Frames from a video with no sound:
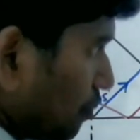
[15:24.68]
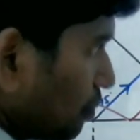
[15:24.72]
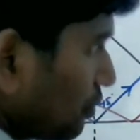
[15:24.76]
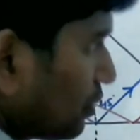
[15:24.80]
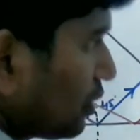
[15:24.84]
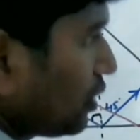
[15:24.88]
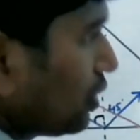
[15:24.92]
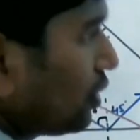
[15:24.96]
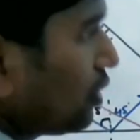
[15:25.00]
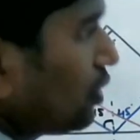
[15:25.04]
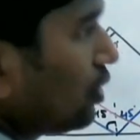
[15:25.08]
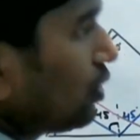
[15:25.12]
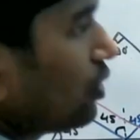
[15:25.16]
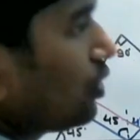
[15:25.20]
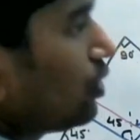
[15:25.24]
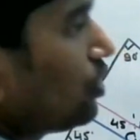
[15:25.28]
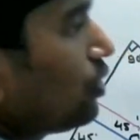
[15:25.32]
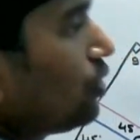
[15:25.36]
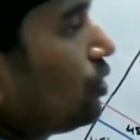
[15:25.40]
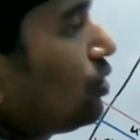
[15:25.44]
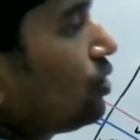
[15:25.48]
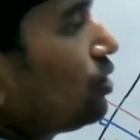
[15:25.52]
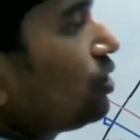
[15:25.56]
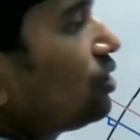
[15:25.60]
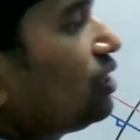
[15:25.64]
way.
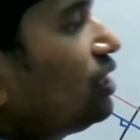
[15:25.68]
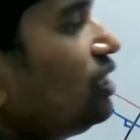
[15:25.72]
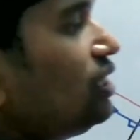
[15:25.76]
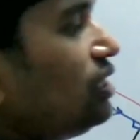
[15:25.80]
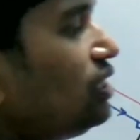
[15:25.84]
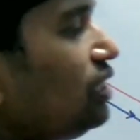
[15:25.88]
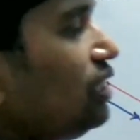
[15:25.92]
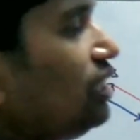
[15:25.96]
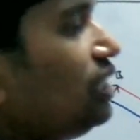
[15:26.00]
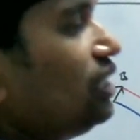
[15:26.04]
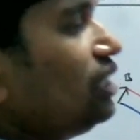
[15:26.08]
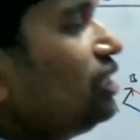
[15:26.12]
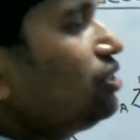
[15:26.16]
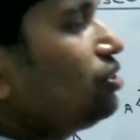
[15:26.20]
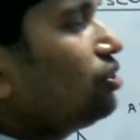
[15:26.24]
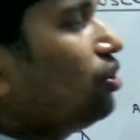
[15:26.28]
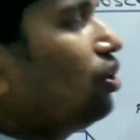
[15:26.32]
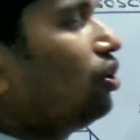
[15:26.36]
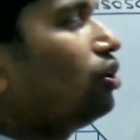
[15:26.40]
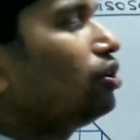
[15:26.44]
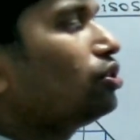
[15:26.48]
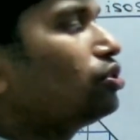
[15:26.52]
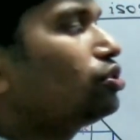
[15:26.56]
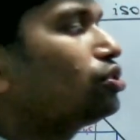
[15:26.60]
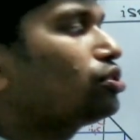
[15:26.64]
This
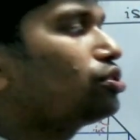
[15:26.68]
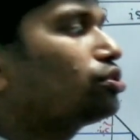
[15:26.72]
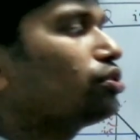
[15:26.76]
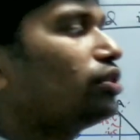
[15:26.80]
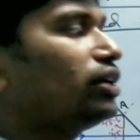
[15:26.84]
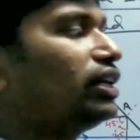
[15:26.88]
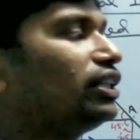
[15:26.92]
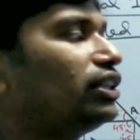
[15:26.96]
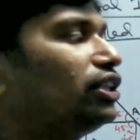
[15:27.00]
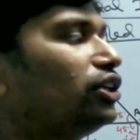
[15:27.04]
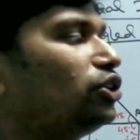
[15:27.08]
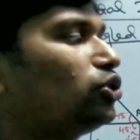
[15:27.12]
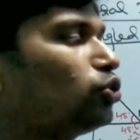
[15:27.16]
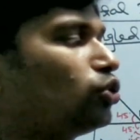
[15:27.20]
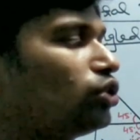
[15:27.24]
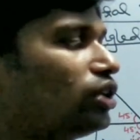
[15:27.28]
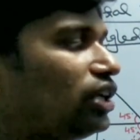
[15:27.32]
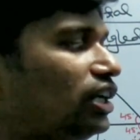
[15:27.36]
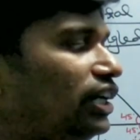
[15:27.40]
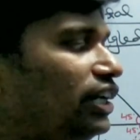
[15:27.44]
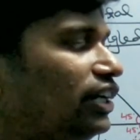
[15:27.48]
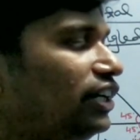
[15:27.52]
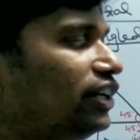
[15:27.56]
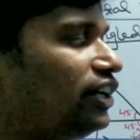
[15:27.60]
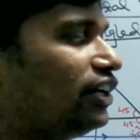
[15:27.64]
is also showing the
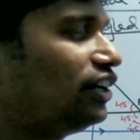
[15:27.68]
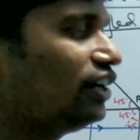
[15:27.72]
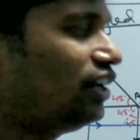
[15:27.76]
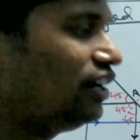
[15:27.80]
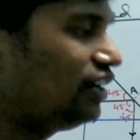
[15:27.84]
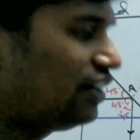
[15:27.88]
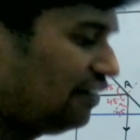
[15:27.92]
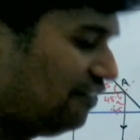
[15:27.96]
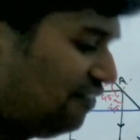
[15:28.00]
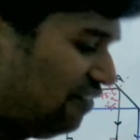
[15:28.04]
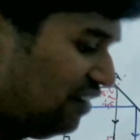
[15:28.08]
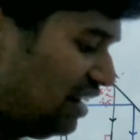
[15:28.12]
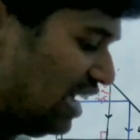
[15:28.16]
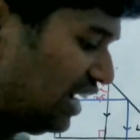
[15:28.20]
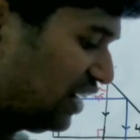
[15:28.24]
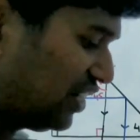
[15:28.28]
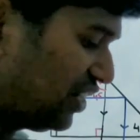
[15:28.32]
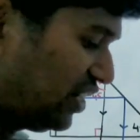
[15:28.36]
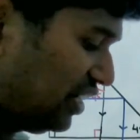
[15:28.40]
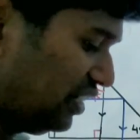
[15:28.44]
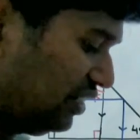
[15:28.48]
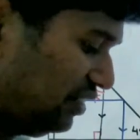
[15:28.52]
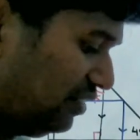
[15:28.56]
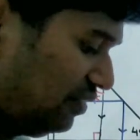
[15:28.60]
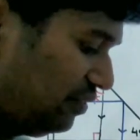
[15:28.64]
total internal
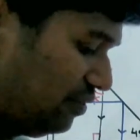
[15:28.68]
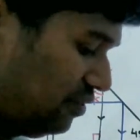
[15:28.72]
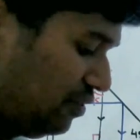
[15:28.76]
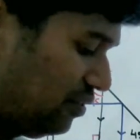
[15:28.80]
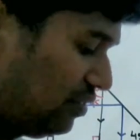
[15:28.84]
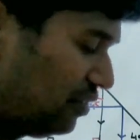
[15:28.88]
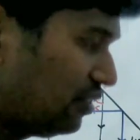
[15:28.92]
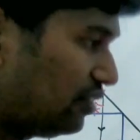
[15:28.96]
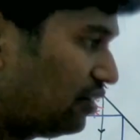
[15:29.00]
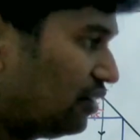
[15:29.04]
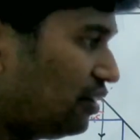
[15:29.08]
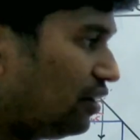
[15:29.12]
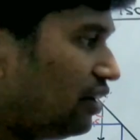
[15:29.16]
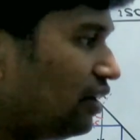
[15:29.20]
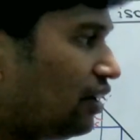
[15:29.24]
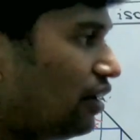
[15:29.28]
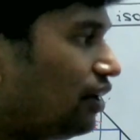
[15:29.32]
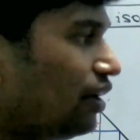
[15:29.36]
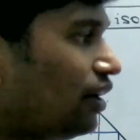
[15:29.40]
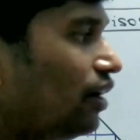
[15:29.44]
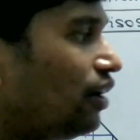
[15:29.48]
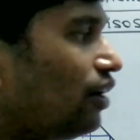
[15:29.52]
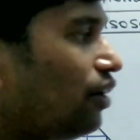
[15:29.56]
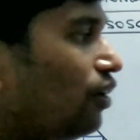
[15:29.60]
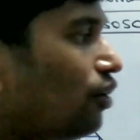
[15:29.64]
reflection.
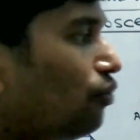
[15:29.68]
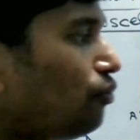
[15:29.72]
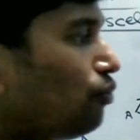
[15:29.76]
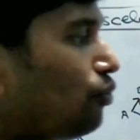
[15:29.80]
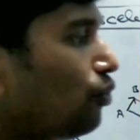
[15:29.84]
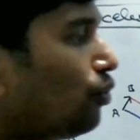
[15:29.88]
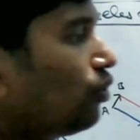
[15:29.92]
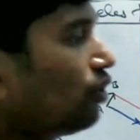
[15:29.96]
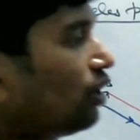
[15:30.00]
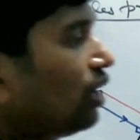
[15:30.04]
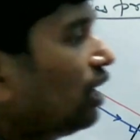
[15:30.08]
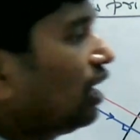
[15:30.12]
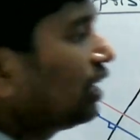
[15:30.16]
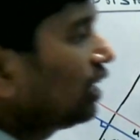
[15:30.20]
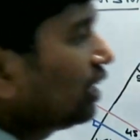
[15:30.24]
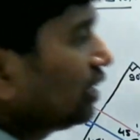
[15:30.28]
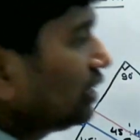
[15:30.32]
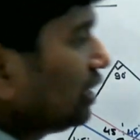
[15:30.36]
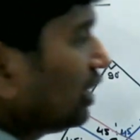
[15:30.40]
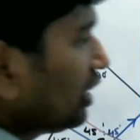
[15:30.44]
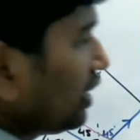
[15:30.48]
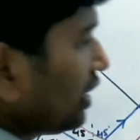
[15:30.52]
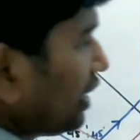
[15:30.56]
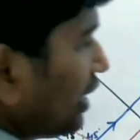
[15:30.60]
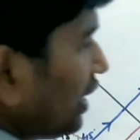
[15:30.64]
For
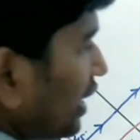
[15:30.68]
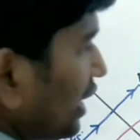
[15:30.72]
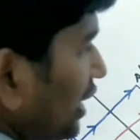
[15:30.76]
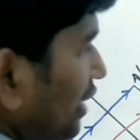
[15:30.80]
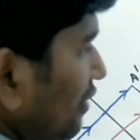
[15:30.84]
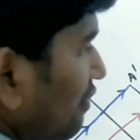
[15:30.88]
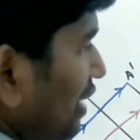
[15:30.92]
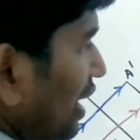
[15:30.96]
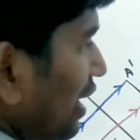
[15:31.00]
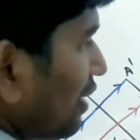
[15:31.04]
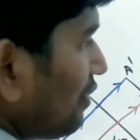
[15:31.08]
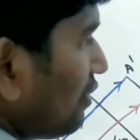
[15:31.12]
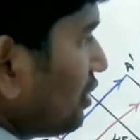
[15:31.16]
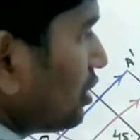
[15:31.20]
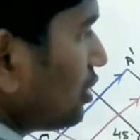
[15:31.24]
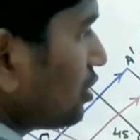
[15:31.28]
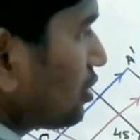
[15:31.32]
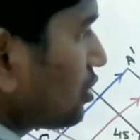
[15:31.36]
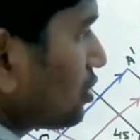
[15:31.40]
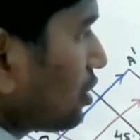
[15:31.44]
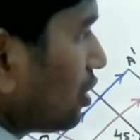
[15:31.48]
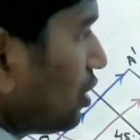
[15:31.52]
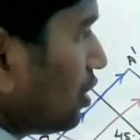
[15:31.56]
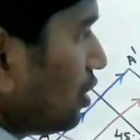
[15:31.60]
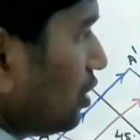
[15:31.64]
another ray, if I
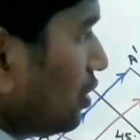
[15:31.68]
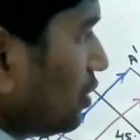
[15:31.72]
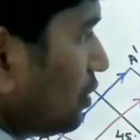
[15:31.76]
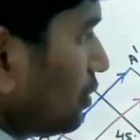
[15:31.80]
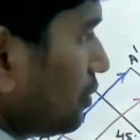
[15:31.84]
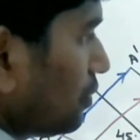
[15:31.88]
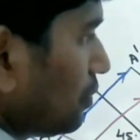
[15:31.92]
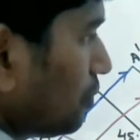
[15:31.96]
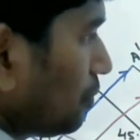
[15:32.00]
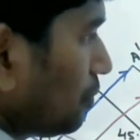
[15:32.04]
will show,